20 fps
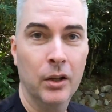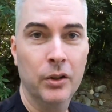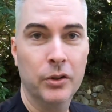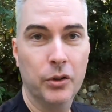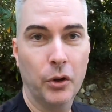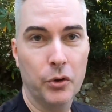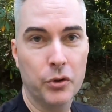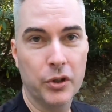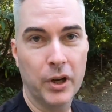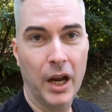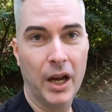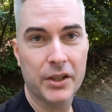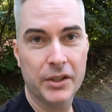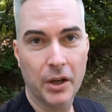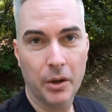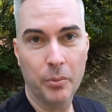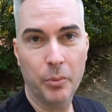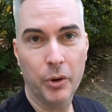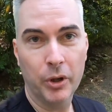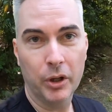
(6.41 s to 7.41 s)
Told you guys I
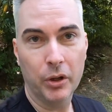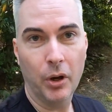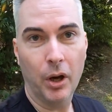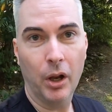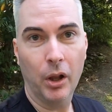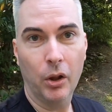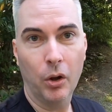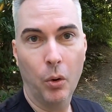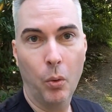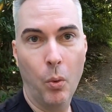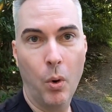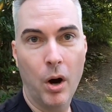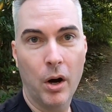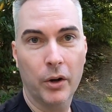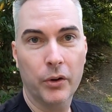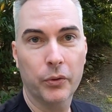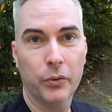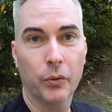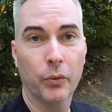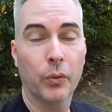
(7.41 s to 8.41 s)
would bring you on a little
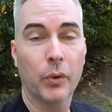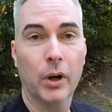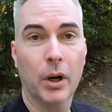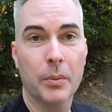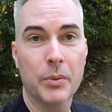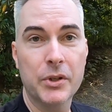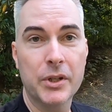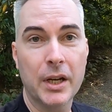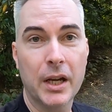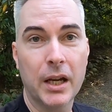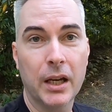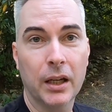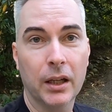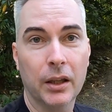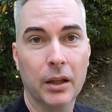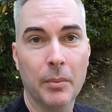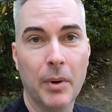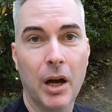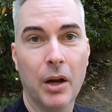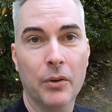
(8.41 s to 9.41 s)
walk through where I'm staying in
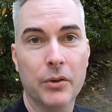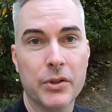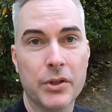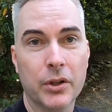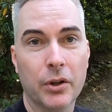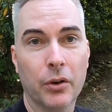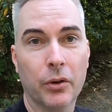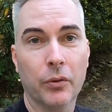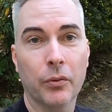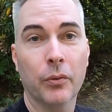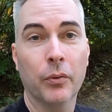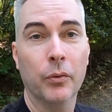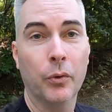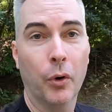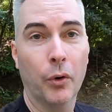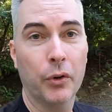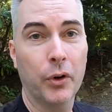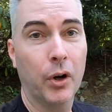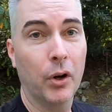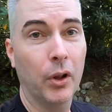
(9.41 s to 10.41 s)
the mountains here of
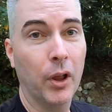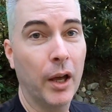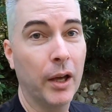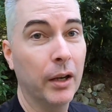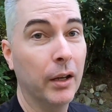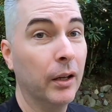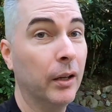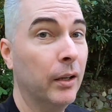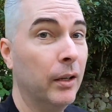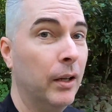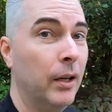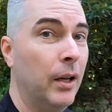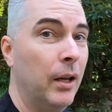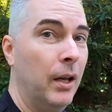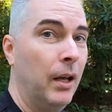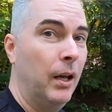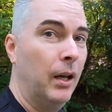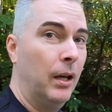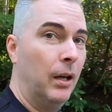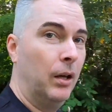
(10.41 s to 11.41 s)
North Carolina.
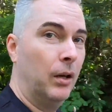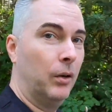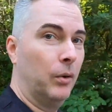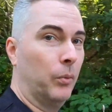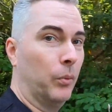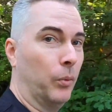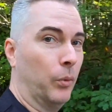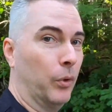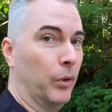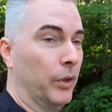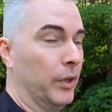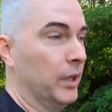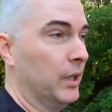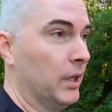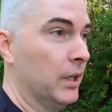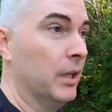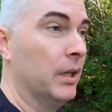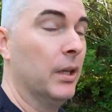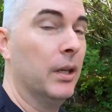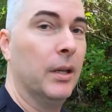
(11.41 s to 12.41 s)
We're in
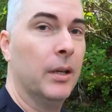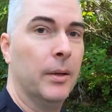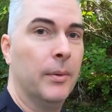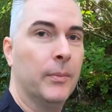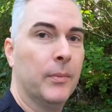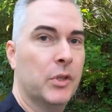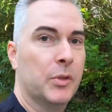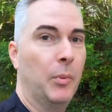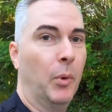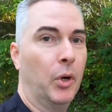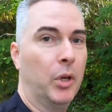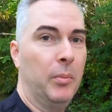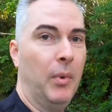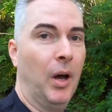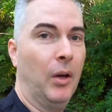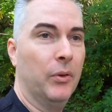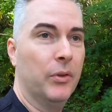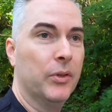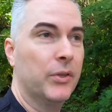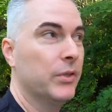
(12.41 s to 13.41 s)
the Smoky
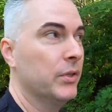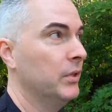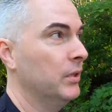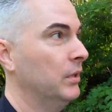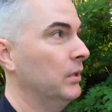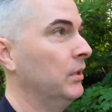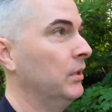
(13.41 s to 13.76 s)
Mountains.